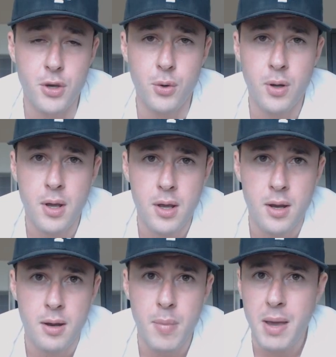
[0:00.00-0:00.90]
you.
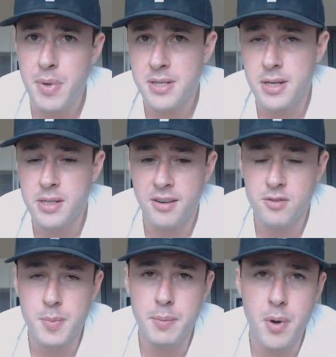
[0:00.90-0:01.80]
My business
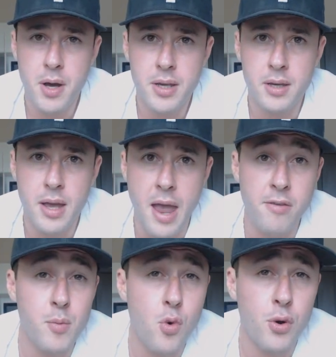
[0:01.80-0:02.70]
gives me money
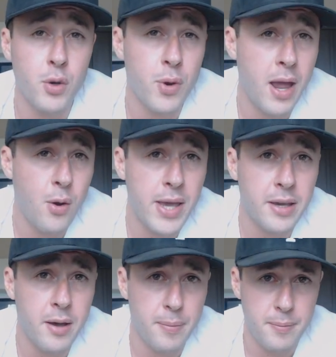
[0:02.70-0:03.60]
every morning when I
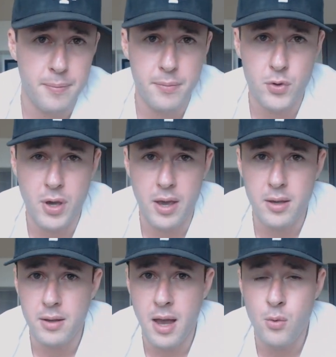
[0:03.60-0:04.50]
wake up.
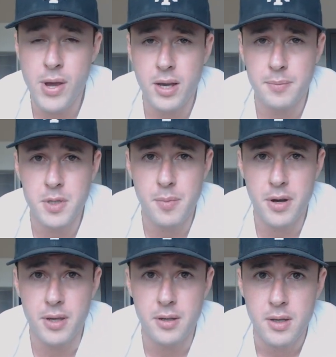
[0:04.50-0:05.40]
Okay? I wake up to
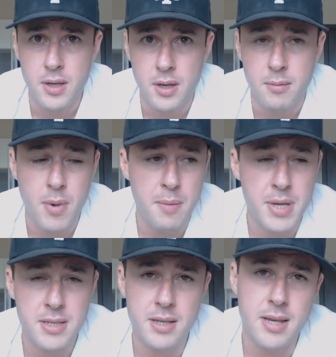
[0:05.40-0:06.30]
money. My
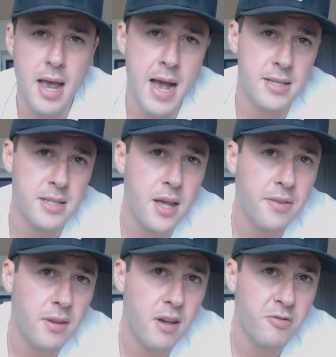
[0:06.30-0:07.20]
business asks
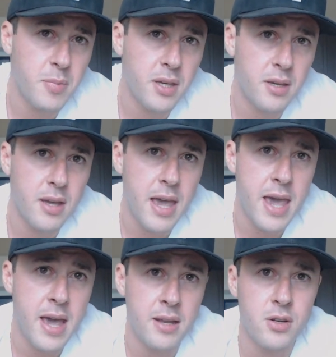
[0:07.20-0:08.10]
nothing of me
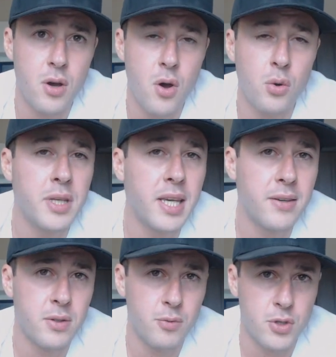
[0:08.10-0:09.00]
and only
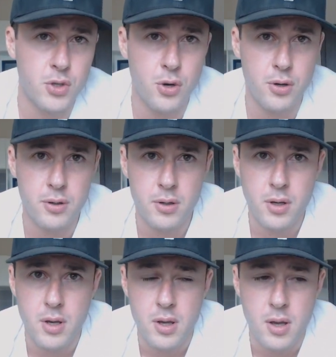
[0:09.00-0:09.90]
gives in return.
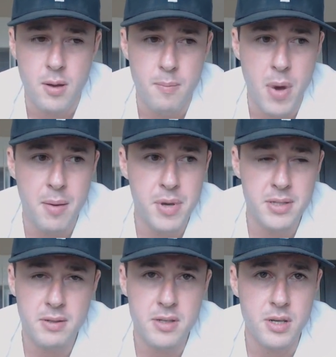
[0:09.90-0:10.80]
My
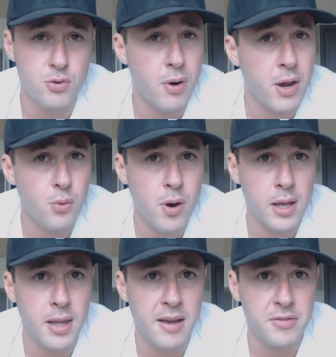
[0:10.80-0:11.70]
business is right where
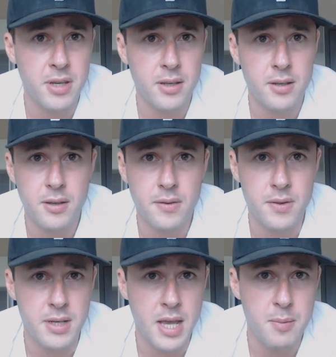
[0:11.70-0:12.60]
I left it
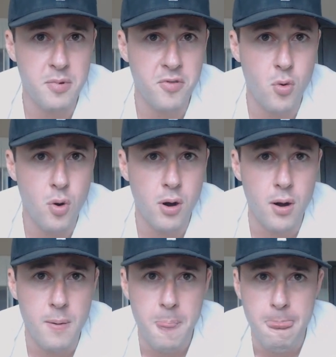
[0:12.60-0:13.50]
the day before,